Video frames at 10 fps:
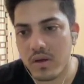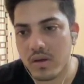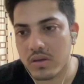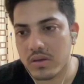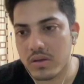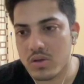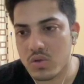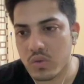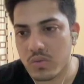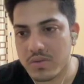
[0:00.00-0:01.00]
this
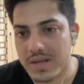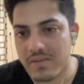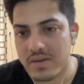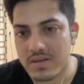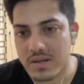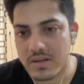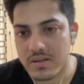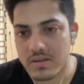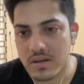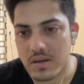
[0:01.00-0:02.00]
zone, 7
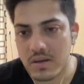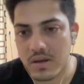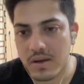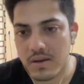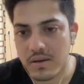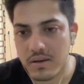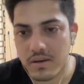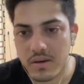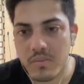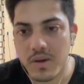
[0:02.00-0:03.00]
cents, it
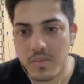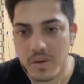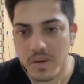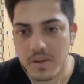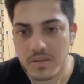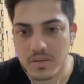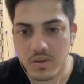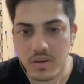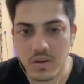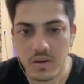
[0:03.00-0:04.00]
remain bearish,
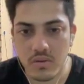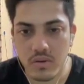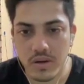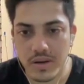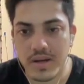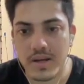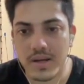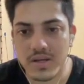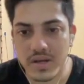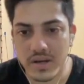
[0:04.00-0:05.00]
okay.
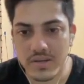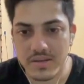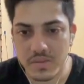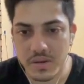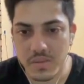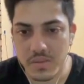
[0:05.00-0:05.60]
Technically chart is remain